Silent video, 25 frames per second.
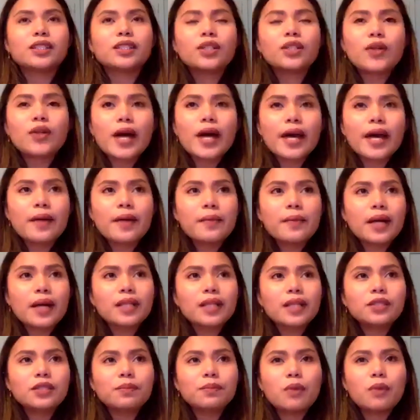I
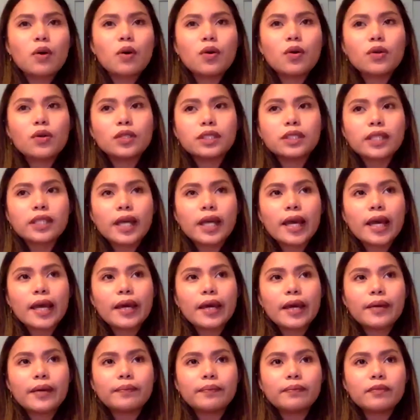suppose,
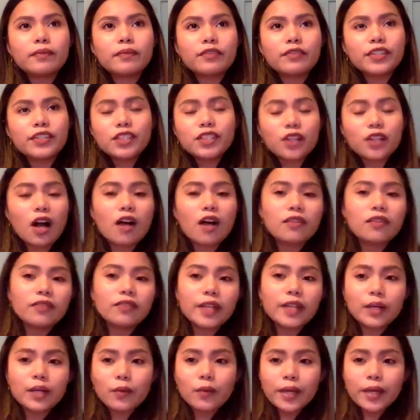first off,
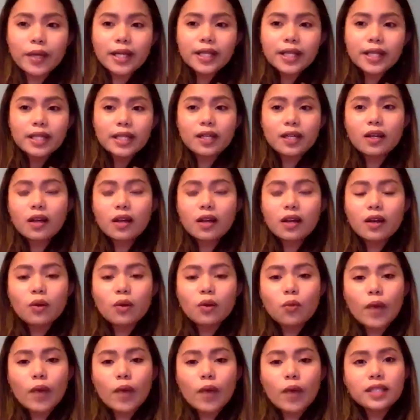like when I
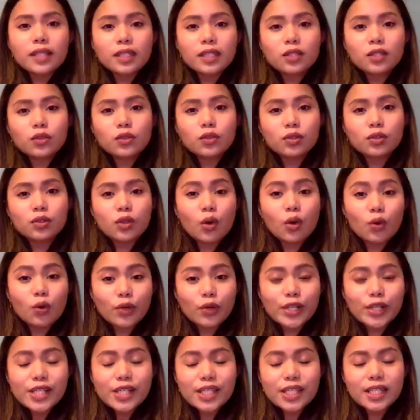went into the
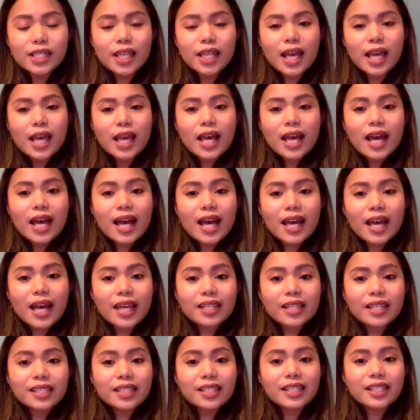course,
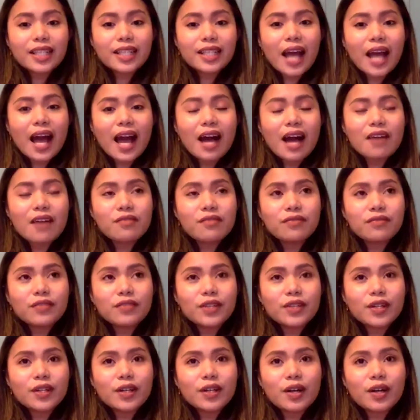I didn't have
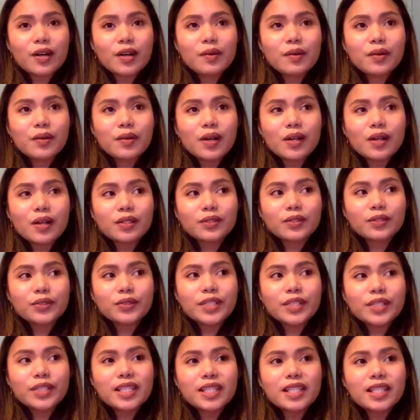
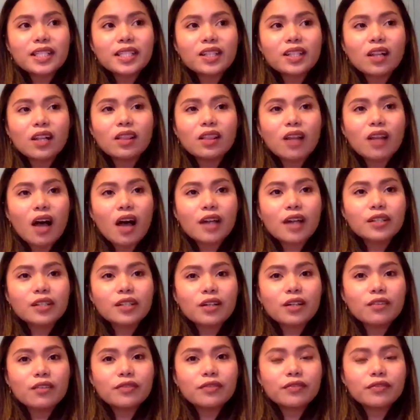really like a lot of